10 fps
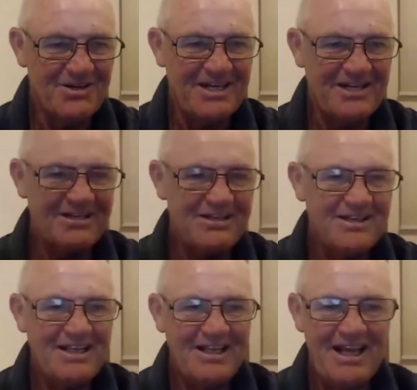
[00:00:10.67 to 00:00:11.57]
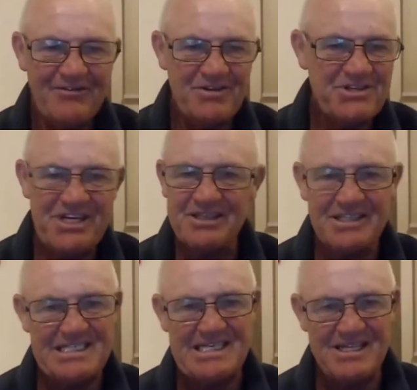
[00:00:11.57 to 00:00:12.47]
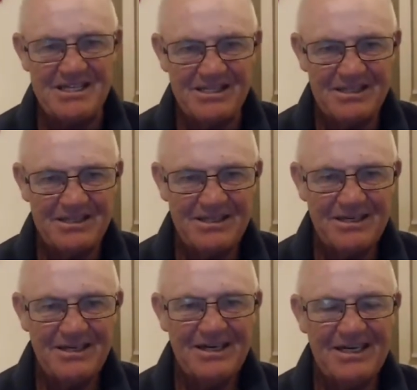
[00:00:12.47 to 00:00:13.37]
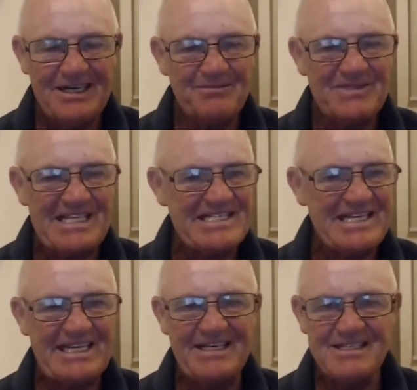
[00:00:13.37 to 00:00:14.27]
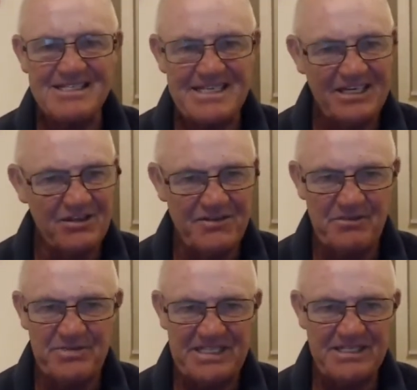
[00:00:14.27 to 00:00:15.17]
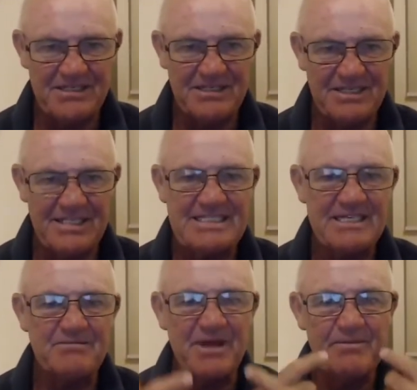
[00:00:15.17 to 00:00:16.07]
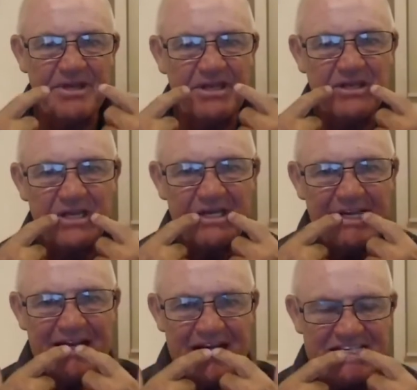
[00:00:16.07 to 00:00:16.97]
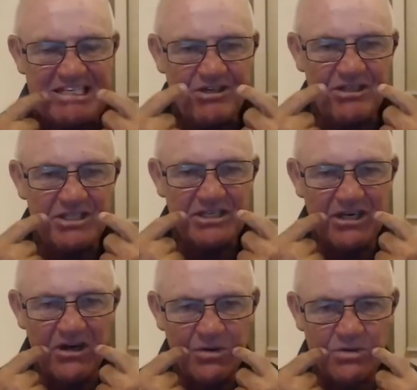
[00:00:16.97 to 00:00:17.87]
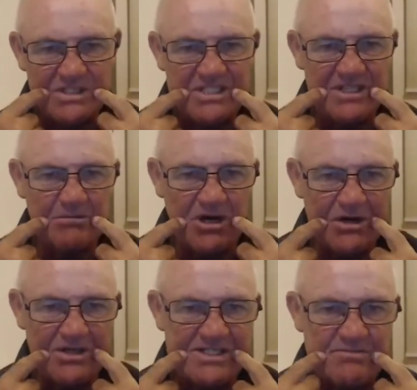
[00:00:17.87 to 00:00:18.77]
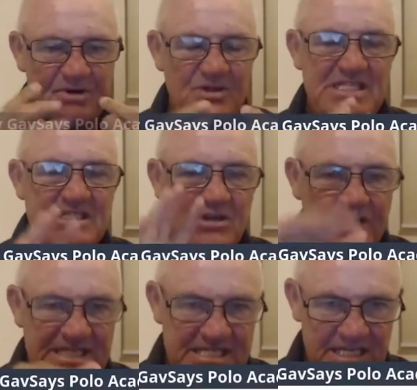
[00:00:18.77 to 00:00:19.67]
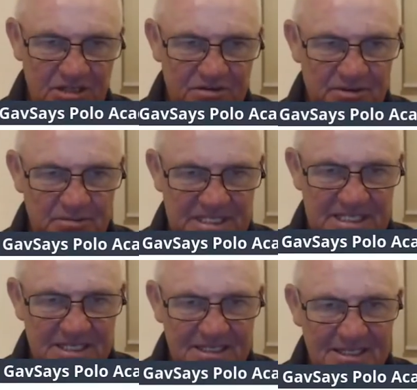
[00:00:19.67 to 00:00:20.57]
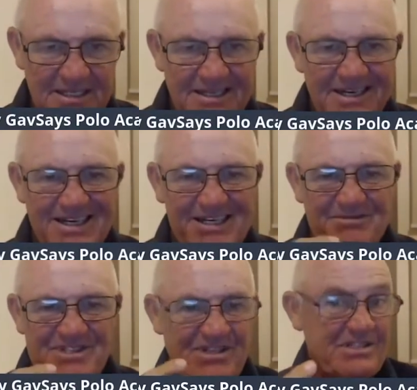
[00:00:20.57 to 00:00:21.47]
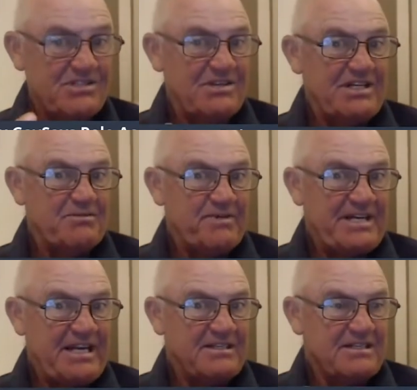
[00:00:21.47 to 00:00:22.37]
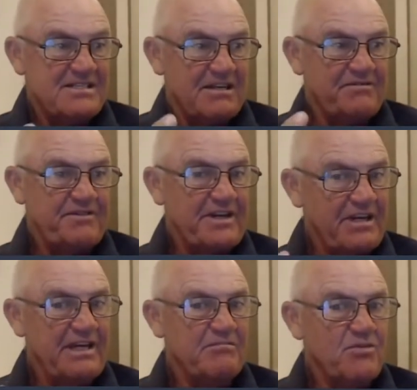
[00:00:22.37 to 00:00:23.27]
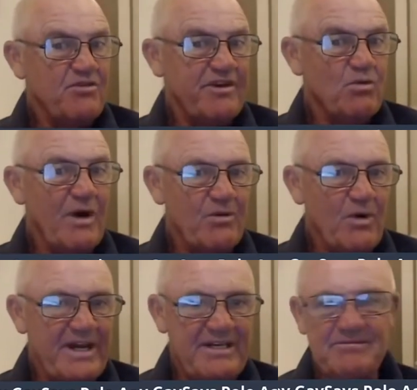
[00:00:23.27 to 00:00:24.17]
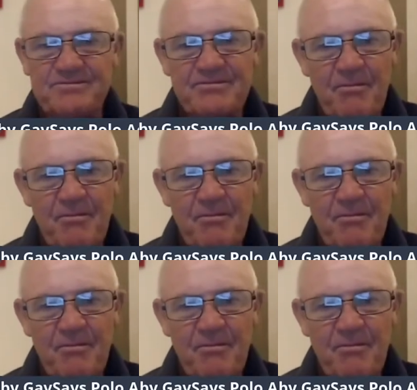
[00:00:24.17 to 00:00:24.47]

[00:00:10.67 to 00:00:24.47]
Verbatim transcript: Okay, have you checked the teeth? Um, does it get its tongue over the bit? Is it maybe, has it got holes in the bars because it's got its tongue over the bit? Um, so it's trying to protect itself and, and moving one way.